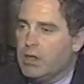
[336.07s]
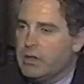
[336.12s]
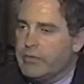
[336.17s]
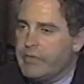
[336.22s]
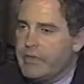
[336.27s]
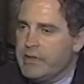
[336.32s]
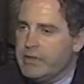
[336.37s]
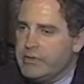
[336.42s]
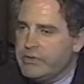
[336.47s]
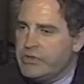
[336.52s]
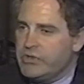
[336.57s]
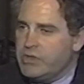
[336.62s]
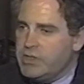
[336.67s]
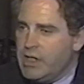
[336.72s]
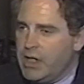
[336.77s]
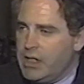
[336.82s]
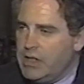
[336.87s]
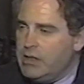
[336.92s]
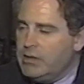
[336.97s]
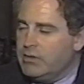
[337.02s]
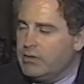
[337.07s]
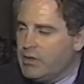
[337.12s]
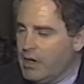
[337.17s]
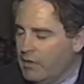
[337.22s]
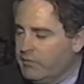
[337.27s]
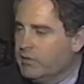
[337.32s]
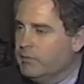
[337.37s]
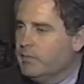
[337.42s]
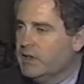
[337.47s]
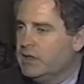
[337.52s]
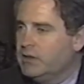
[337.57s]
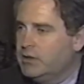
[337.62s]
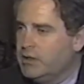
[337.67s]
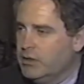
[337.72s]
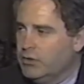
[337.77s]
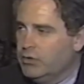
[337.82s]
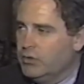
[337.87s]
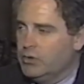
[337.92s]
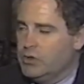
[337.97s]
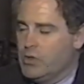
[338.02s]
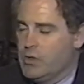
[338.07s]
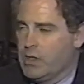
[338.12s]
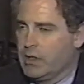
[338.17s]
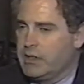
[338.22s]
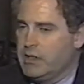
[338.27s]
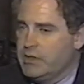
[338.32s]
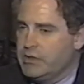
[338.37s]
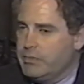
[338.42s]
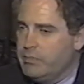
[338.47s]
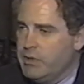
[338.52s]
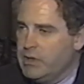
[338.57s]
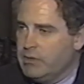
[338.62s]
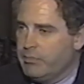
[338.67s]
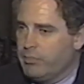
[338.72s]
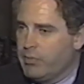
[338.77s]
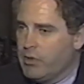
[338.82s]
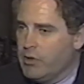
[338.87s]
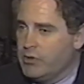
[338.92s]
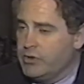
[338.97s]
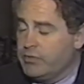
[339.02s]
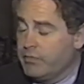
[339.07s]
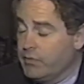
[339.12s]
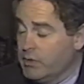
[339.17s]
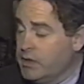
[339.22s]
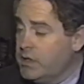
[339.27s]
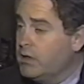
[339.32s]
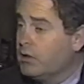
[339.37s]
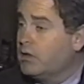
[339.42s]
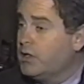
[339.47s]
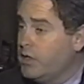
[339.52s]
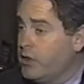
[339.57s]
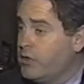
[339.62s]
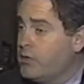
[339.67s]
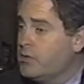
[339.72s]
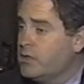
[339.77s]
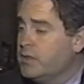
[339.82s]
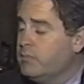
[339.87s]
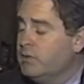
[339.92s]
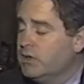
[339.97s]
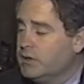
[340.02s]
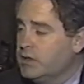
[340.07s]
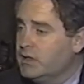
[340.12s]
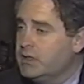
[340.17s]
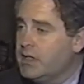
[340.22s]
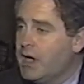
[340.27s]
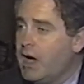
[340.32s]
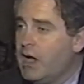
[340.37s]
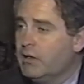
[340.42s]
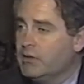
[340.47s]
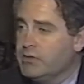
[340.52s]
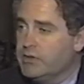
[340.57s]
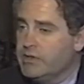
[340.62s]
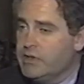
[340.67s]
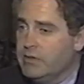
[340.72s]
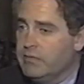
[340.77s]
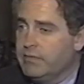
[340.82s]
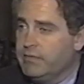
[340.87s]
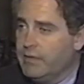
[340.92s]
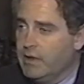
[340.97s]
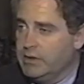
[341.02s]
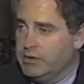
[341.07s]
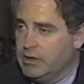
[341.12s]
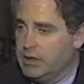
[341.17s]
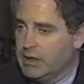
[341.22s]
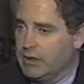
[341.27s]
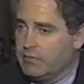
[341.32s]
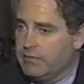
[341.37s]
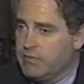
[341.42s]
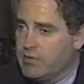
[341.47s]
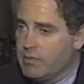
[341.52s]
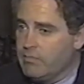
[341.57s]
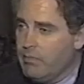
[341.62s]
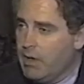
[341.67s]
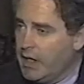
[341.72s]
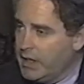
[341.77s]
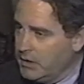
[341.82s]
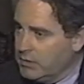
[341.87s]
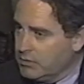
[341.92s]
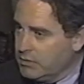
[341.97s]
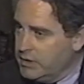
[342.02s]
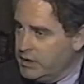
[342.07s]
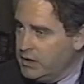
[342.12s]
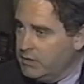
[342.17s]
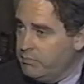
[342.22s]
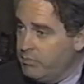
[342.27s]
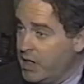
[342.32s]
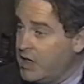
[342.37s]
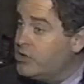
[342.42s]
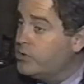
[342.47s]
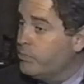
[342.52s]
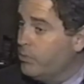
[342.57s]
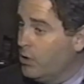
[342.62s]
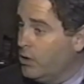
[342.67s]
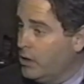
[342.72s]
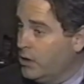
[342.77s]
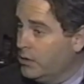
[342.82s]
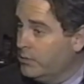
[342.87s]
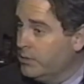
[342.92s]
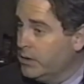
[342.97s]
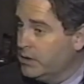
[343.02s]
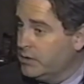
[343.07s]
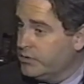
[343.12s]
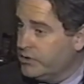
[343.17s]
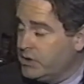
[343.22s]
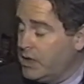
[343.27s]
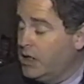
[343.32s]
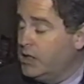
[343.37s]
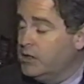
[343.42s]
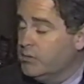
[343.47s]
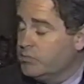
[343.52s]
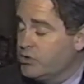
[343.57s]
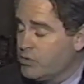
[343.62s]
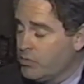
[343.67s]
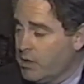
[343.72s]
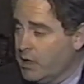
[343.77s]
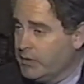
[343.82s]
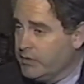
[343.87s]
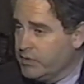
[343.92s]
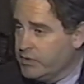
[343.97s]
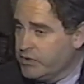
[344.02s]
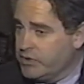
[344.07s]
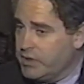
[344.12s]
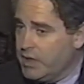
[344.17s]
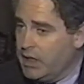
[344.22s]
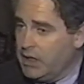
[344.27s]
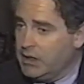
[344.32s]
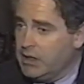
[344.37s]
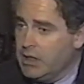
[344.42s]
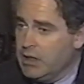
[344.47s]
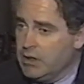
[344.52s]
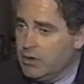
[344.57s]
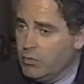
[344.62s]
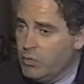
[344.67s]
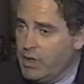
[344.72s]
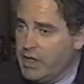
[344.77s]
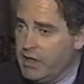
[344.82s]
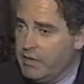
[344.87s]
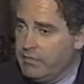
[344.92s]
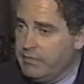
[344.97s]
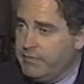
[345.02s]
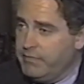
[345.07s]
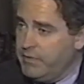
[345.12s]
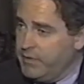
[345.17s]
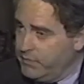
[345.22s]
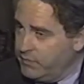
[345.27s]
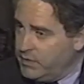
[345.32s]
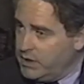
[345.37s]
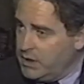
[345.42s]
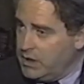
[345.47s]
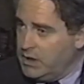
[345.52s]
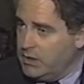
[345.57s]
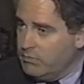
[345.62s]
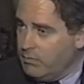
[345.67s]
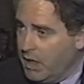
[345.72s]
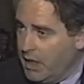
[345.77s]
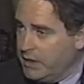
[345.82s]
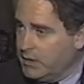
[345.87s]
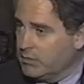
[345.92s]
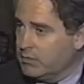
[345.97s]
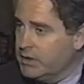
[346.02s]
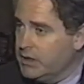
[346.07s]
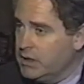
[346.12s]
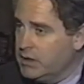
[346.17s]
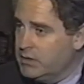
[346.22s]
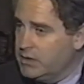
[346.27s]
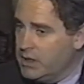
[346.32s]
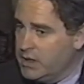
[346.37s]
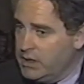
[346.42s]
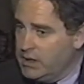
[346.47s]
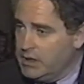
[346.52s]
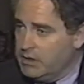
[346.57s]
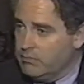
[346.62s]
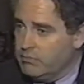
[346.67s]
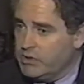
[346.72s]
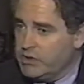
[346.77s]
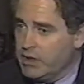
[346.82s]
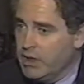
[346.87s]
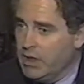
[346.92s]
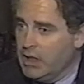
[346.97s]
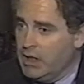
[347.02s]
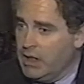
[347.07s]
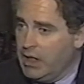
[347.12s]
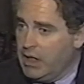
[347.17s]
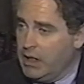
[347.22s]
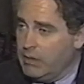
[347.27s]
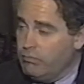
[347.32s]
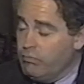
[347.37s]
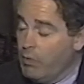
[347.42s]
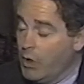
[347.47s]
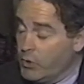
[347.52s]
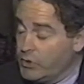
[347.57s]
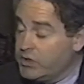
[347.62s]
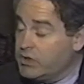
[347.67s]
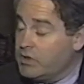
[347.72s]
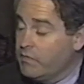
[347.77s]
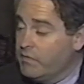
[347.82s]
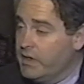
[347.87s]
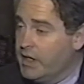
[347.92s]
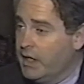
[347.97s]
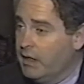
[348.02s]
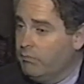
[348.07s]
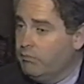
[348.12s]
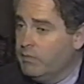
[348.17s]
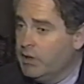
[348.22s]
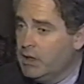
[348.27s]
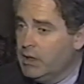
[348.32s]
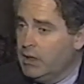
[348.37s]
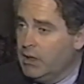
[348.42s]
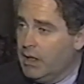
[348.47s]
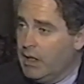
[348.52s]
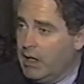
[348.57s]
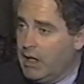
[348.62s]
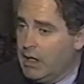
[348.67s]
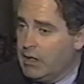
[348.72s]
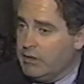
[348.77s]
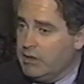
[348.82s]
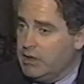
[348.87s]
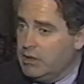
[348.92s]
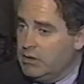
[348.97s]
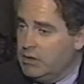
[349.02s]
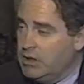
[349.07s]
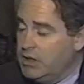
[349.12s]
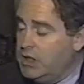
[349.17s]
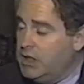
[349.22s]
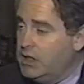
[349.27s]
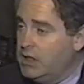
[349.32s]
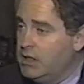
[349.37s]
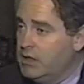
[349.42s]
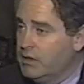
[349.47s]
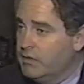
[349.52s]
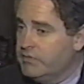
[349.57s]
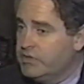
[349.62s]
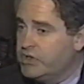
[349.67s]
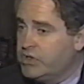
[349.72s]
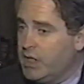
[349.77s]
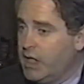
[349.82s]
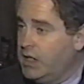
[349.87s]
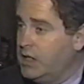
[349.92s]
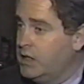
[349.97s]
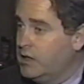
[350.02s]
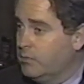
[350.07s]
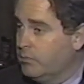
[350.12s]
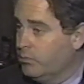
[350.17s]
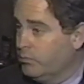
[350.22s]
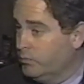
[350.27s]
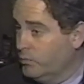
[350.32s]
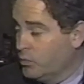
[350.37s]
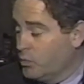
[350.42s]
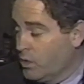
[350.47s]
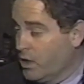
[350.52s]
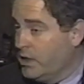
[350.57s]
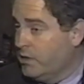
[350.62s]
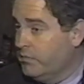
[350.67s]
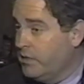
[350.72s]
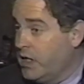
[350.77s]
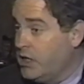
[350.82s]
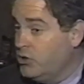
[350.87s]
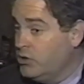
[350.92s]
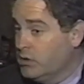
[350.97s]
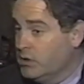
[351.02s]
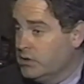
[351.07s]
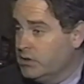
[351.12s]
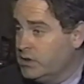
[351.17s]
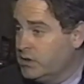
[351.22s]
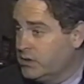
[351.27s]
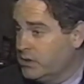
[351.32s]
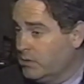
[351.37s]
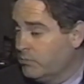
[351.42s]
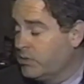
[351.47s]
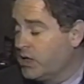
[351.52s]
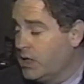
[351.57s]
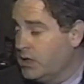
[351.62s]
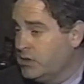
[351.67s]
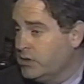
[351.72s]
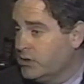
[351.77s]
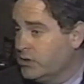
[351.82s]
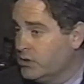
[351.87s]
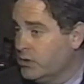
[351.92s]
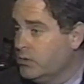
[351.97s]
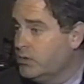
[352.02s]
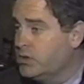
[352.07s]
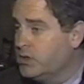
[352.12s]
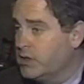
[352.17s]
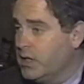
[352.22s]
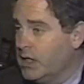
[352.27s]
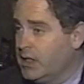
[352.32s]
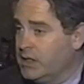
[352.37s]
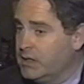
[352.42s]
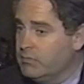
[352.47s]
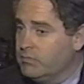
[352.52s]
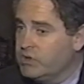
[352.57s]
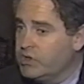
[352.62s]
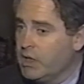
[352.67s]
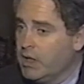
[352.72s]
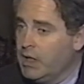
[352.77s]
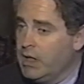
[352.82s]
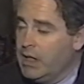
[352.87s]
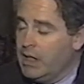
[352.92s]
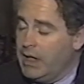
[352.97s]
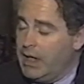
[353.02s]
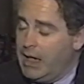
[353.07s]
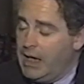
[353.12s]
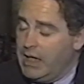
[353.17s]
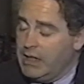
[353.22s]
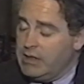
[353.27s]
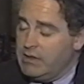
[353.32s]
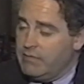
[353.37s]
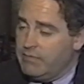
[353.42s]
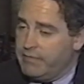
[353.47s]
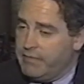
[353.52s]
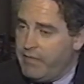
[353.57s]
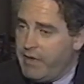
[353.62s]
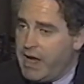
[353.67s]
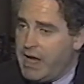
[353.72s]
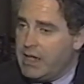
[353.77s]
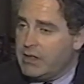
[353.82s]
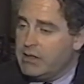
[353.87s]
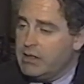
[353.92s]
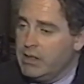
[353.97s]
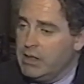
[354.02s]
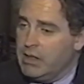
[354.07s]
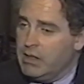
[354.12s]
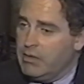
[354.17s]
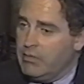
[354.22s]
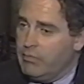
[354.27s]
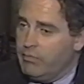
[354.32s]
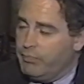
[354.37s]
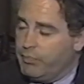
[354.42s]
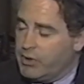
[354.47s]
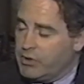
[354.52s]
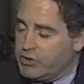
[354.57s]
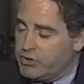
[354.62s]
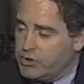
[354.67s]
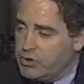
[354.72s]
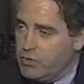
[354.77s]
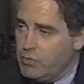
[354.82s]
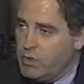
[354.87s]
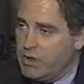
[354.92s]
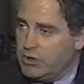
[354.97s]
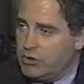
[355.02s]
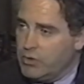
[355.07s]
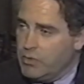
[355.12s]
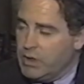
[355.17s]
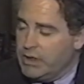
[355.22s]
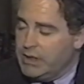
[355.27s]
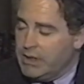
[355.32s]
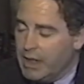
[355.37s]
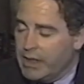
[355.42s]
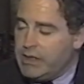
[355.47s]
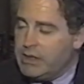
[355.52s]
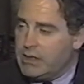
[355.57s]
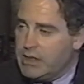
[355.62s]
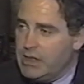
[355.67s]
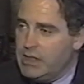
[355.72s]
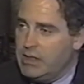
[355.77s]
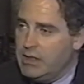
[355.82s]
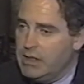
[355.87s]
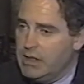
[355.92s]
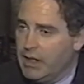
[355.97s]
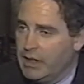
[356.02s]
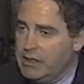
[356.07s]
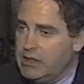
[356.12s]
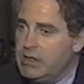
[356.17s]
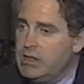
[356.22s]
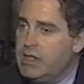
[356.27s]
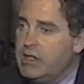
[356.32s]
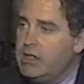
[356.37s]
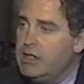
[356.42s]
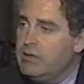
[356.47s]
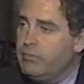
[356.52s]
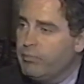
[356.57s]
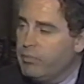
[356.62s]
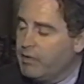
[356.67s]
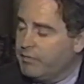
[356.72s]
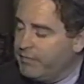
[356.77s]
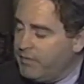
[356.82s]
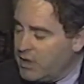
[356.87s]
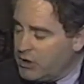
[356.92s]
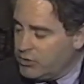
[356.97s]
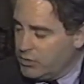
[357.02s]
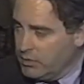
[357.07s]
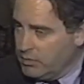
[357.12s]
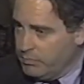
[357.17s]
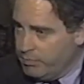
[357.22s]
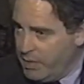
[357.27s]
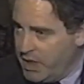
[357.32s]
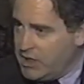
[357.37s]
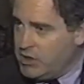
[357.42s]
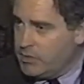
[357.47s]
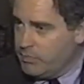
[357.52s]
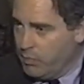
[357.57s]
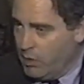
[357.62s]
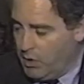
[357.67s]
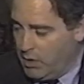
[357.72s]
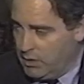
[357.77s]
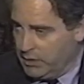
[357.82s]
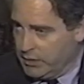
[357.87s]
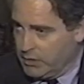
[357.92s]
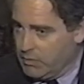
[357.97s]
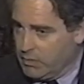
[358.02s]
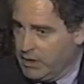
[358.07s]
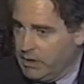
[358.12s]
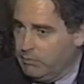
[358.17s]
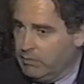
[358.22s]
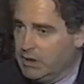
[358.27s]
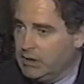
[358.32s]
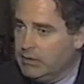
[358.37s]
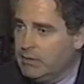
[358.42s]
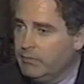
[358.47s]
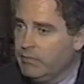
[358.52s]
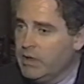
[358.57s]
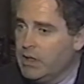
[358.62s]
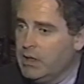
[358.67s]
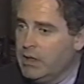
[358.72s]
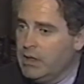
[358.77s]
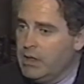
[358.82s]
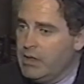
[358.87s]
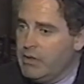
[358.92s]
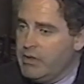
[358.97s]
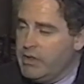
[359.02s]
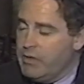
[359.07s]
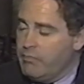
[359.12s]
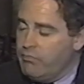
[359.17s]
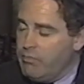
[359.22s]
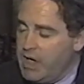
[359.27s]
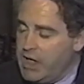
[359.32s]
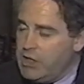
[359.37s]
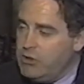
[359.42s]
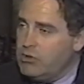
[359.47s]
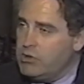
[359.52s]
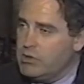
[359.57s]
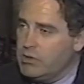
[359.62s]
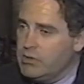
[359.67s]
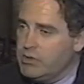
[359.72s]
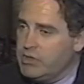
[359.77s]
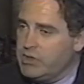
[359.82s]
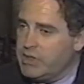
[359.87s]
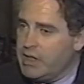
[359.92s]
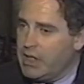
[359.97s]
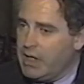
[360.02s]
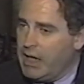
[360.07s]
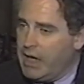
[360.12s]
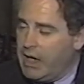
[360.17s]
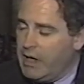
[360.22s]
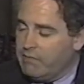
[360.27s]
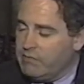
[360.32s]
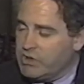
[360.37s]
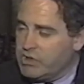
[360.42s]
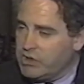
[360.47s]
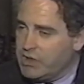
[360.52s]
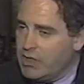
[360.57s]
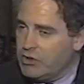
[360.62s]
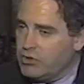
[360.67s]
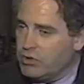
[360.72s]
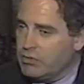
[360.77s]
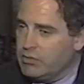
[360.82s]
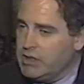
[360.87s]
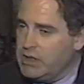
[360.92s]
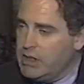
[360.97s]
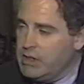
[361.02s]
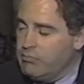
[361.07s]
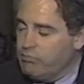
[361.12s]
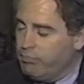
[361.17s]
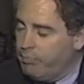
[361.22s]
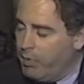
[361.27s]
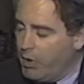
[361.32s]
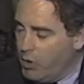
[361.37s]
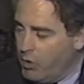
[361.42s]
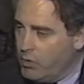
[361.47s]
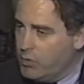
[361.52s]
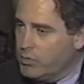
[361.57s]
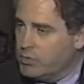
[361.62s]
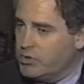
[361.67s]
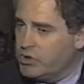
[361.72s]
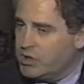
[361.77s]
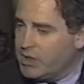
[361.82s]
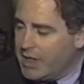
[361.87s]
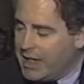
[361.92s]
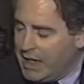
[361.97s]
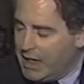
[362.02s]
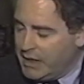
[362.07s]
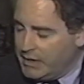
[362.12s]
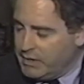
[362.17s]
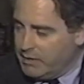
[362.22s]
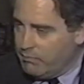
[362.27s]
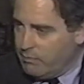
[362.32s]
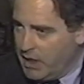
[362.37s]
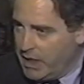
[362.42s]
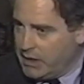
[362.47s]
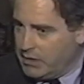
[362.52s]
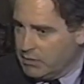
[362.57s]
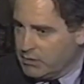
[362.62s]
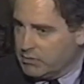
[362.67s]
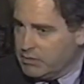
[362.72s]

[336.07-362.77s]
The state government in New York has been approached for nearly $30 million in funding for minor league baseball stadiums throughout the state. We have 15 minor league teams, and most of them are in need of stadium renovations, in some cases new stadiums. And in fact, pursuant to a 1990 professional baseball agreement, the majors have essentially imposed on the minor